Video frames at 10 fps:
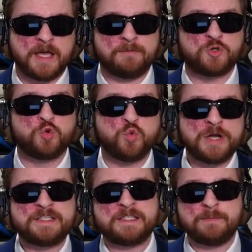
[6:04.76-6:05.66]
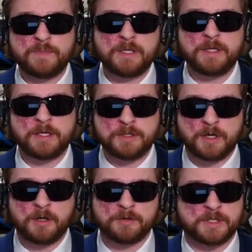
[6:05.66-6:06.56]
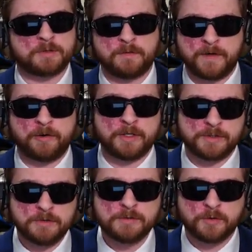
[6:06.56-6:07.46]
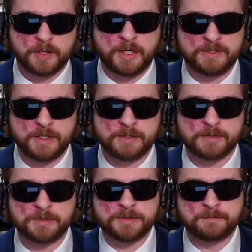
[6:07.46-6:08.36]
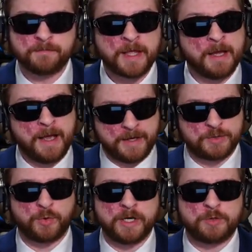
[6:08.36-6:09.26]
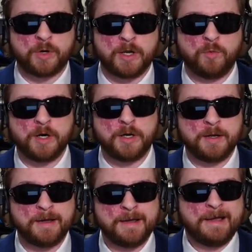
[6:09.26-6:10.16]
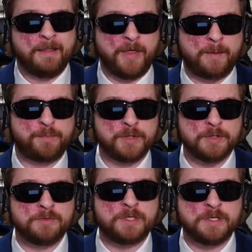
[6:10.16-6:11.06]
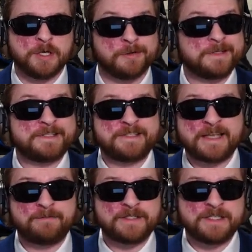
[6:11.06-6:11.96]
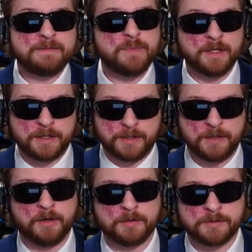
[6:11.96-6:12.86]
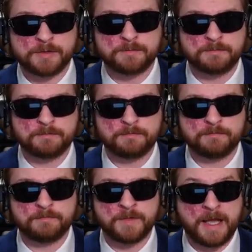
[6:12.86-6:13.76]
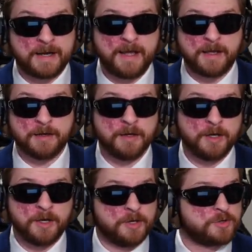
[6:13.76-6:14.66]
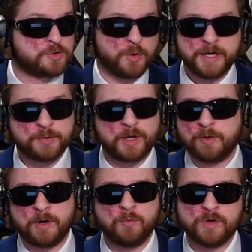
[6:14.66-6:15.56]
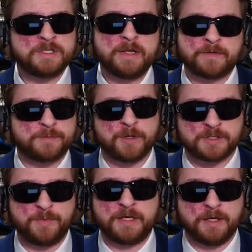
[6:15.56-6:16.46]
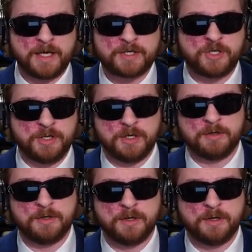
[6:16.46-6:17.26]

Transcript: gave $20 million out to various news organizations, and in 2021, that ballooned to nearly $70 million. And again, 2021 wasn't even supposed to be an election year.